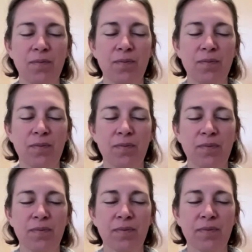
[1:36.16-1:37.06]

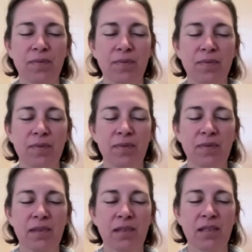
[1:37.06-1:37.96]

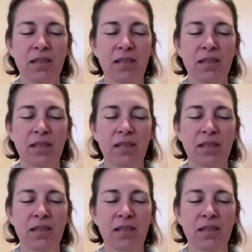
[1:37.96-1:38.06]
Nobody speaks.